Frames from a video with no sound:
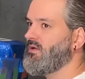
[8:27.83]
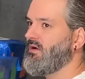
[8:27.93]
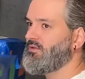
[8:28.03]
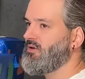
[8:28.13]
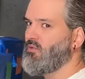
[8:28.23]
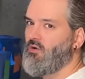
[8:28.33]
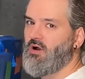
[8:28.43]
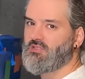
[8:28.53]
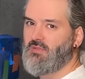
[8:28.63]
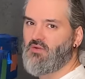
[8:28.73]
I don't know why,
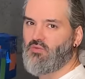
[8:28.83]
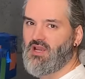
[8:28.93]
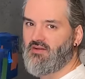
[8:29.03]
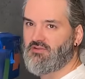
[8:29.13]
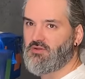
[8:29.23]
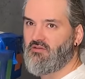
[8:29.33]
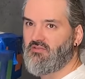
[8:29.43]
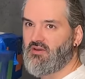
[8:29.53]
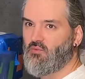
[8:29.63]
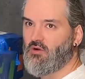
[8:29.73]
as men, we have to do
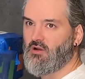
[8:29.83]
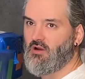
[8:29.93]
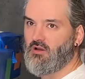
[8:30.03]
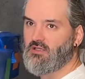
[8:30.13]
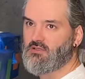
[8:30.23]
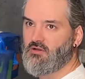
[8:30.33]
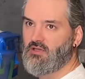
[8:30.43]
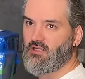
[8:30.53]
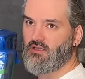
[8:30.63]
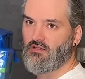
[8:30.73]
everything in one go. There's no
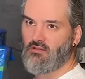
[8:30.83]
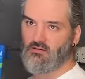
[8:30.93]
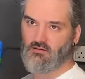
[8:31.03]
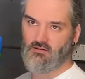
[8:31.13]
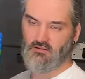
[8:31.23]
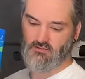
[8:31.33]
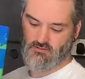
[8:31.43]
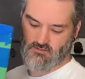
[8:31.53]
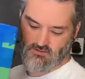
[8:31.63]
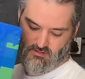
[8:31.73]
need.
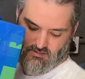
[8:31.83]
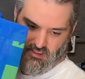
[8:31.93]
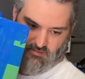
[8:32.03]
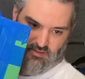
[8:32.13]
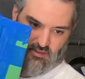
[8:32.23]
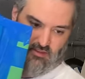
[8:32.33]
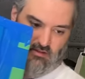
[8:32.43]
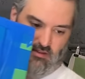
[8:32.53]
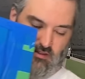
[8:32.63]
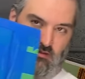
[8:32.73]
Absolutely no
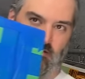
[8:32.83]
need.